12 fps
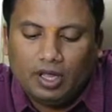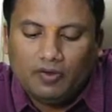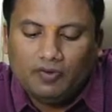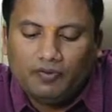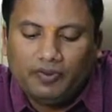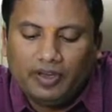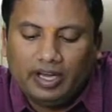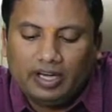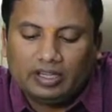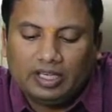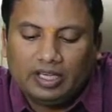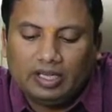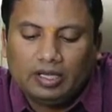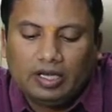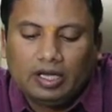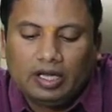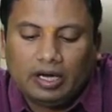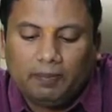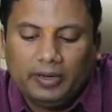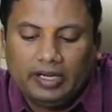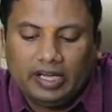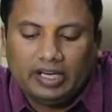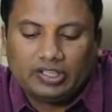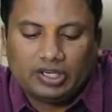Where the
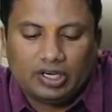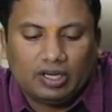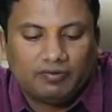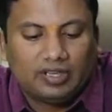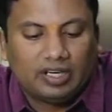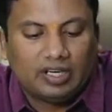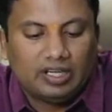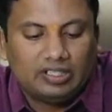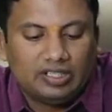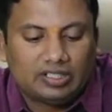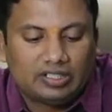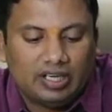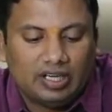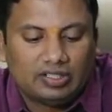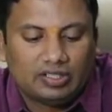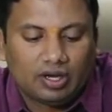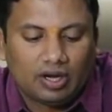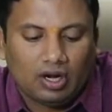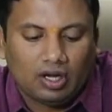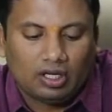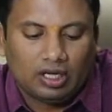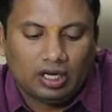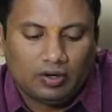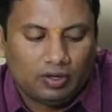repetition of the digits is not
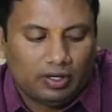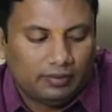allowed.